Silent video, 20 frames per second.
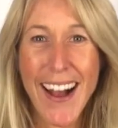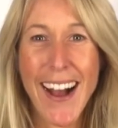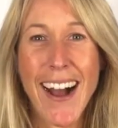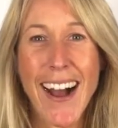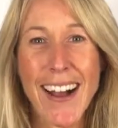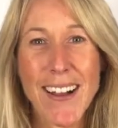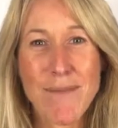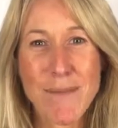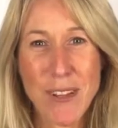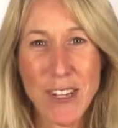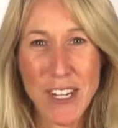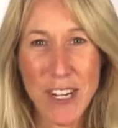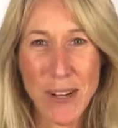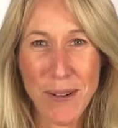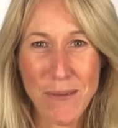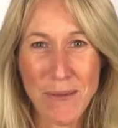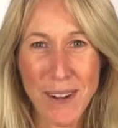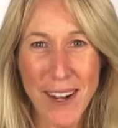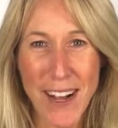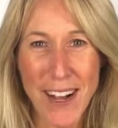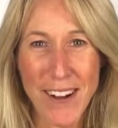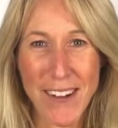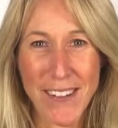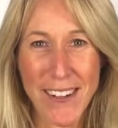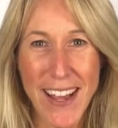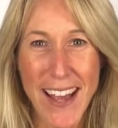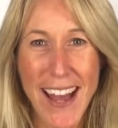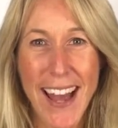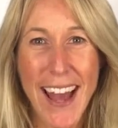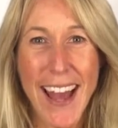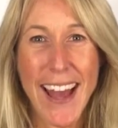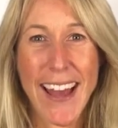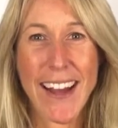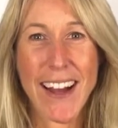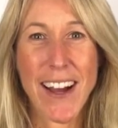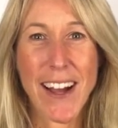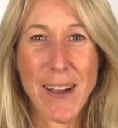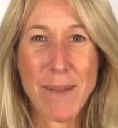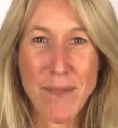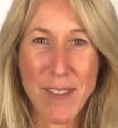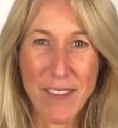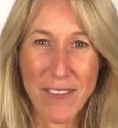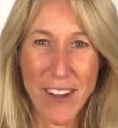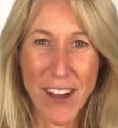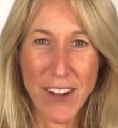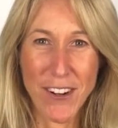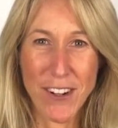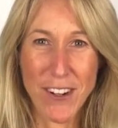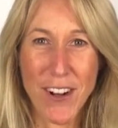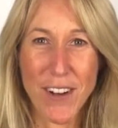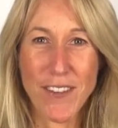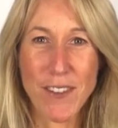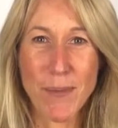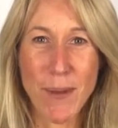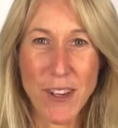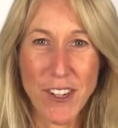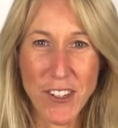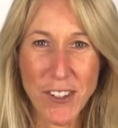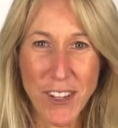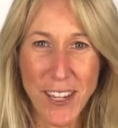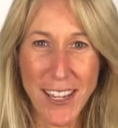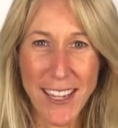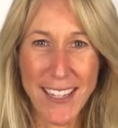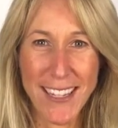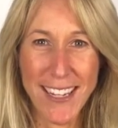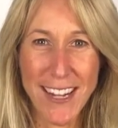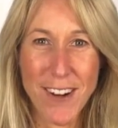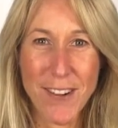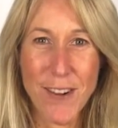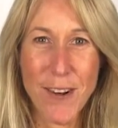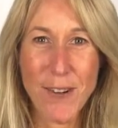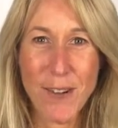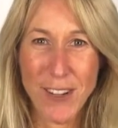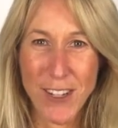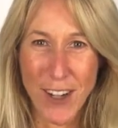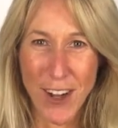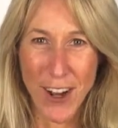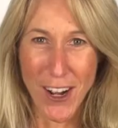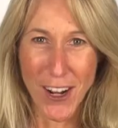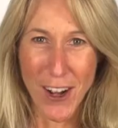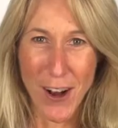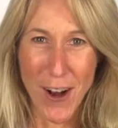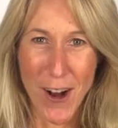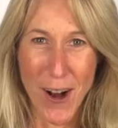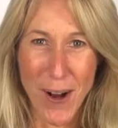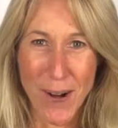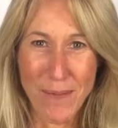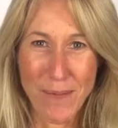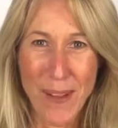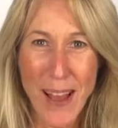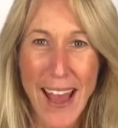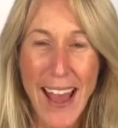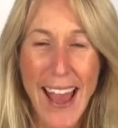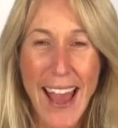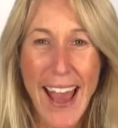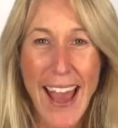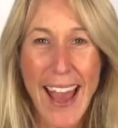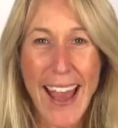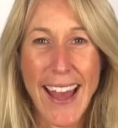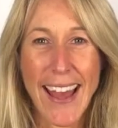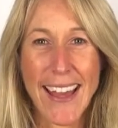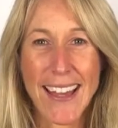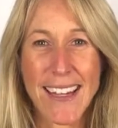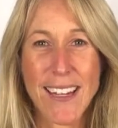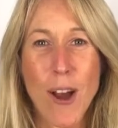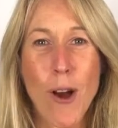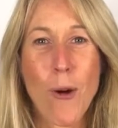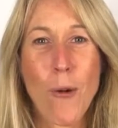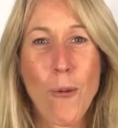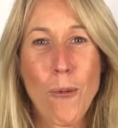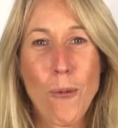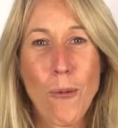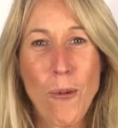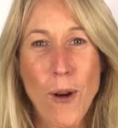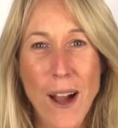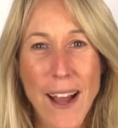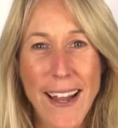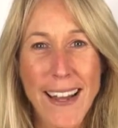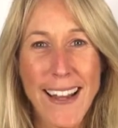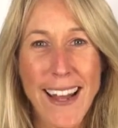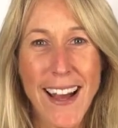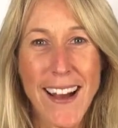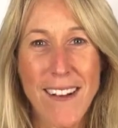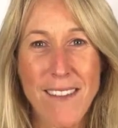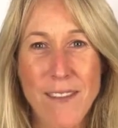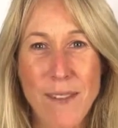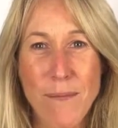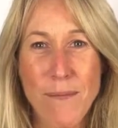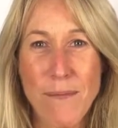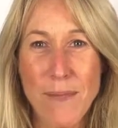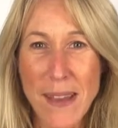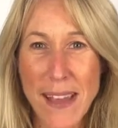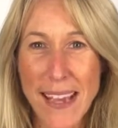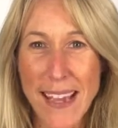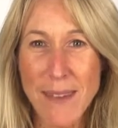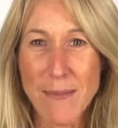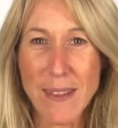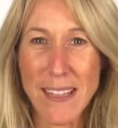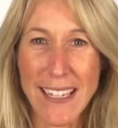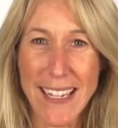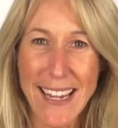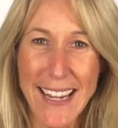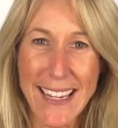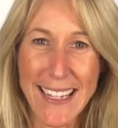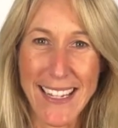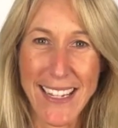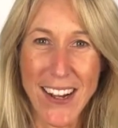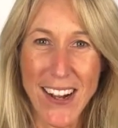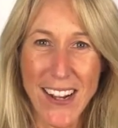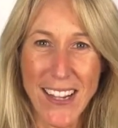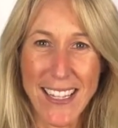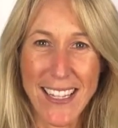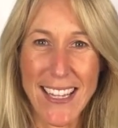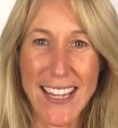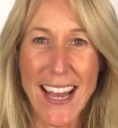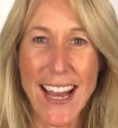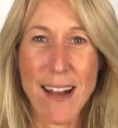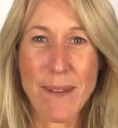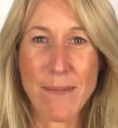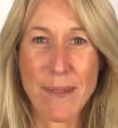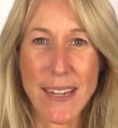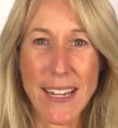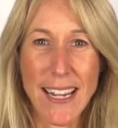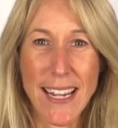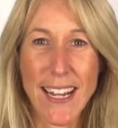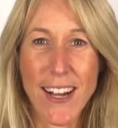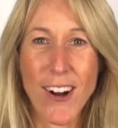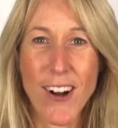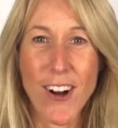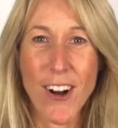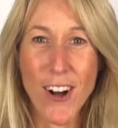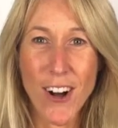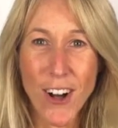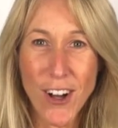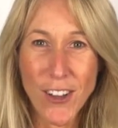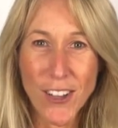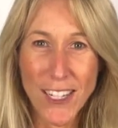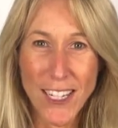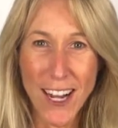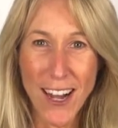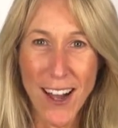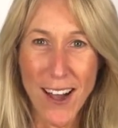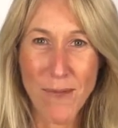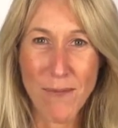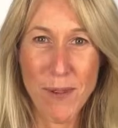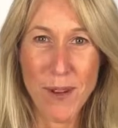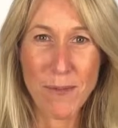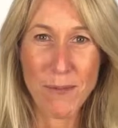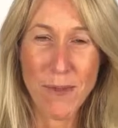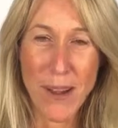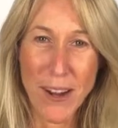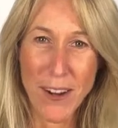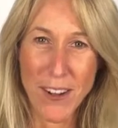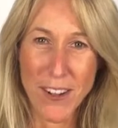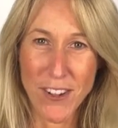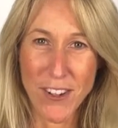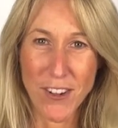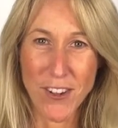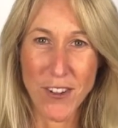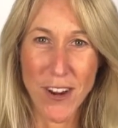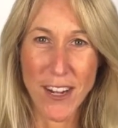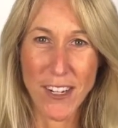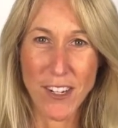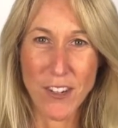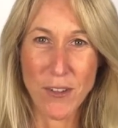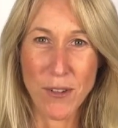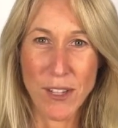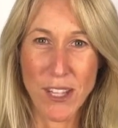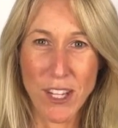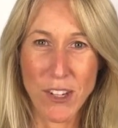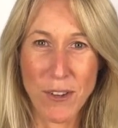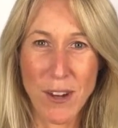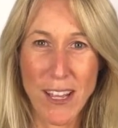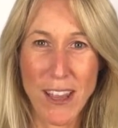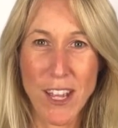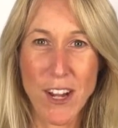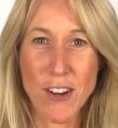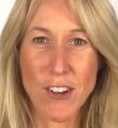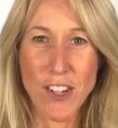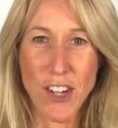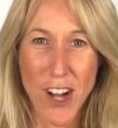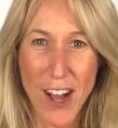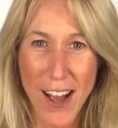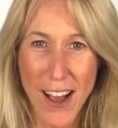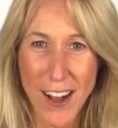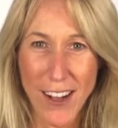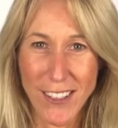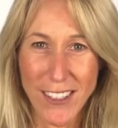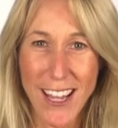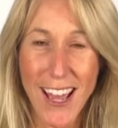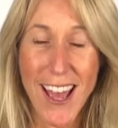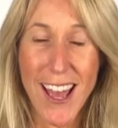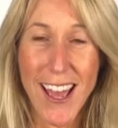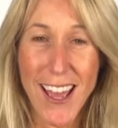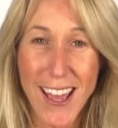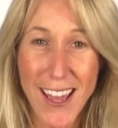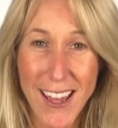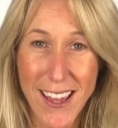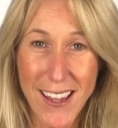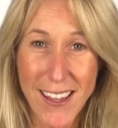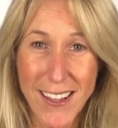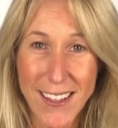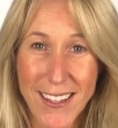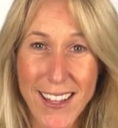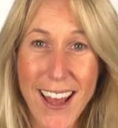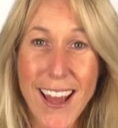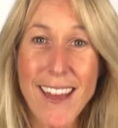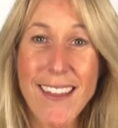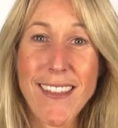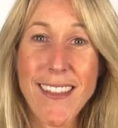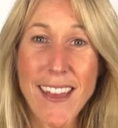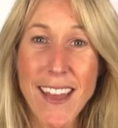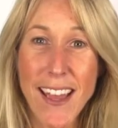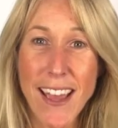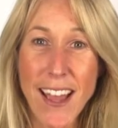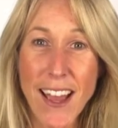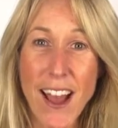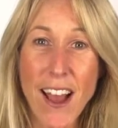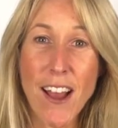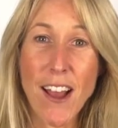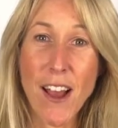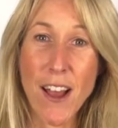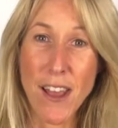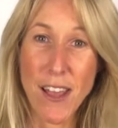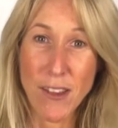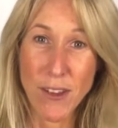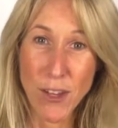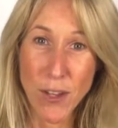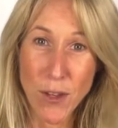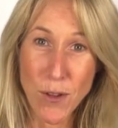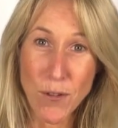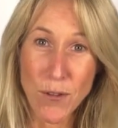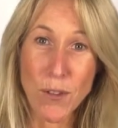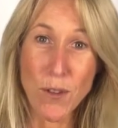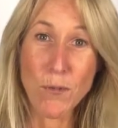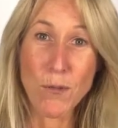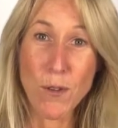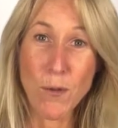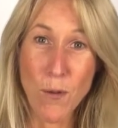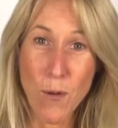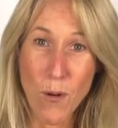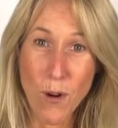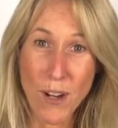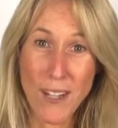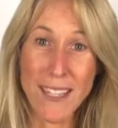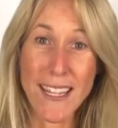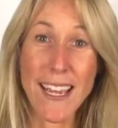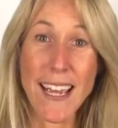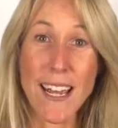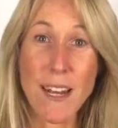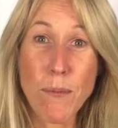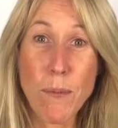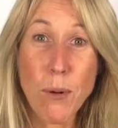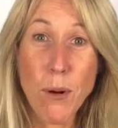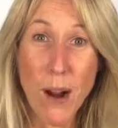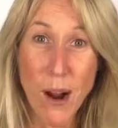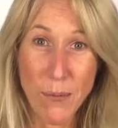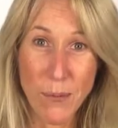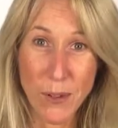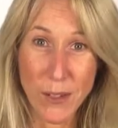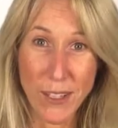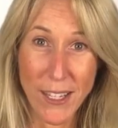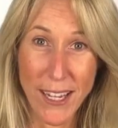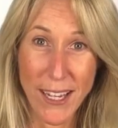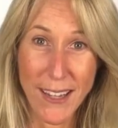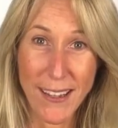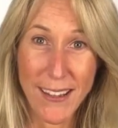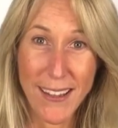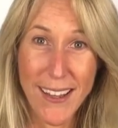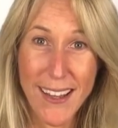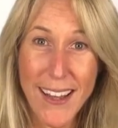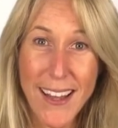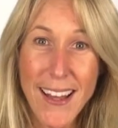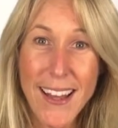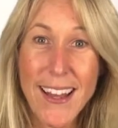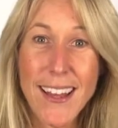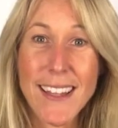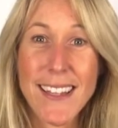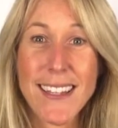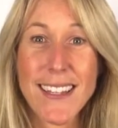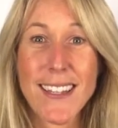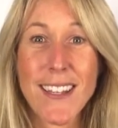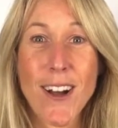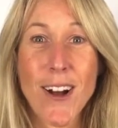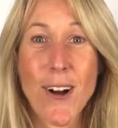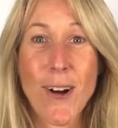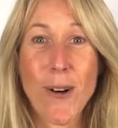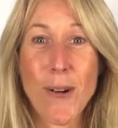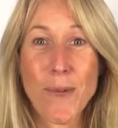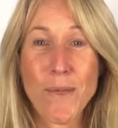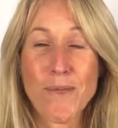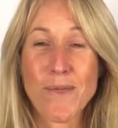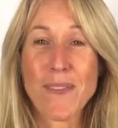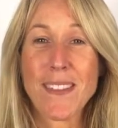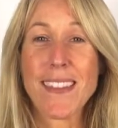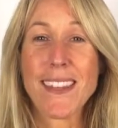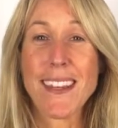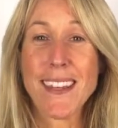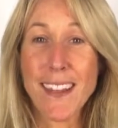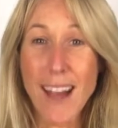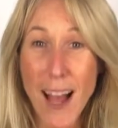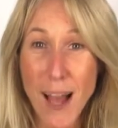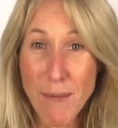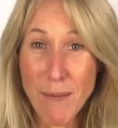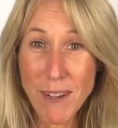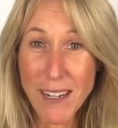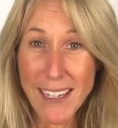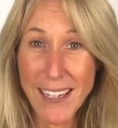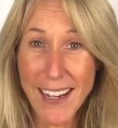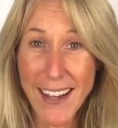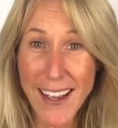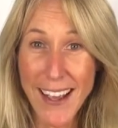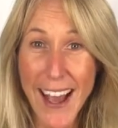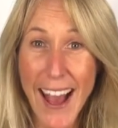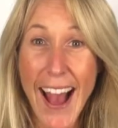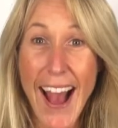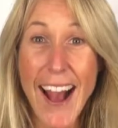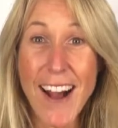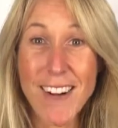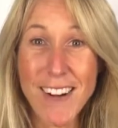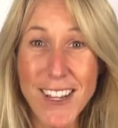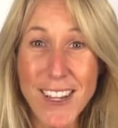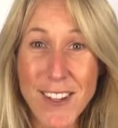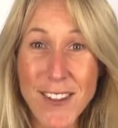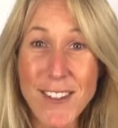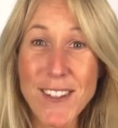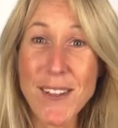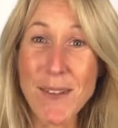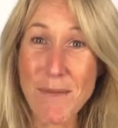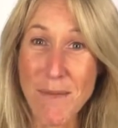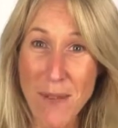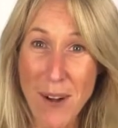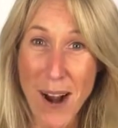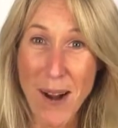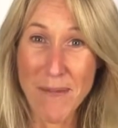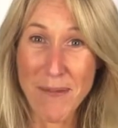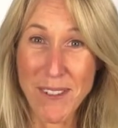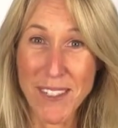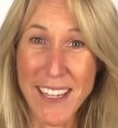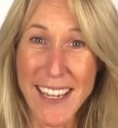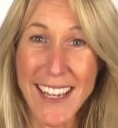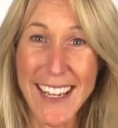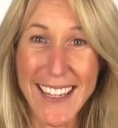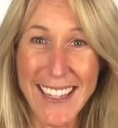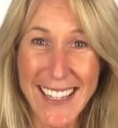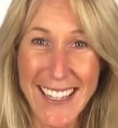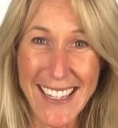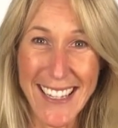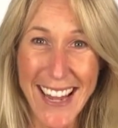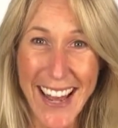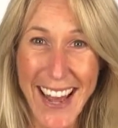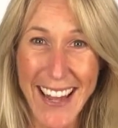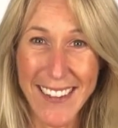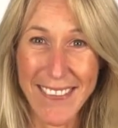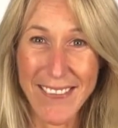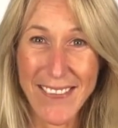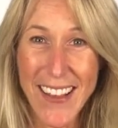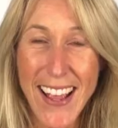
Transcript: I'm Michelle Brown and I am the founder of SpecialKidsHero.com, and one of the big mistakes that I see happening all the time when parents are trying to toilet train their child is they use rewards improperly. So I'm going to tell you how to use them properly instead.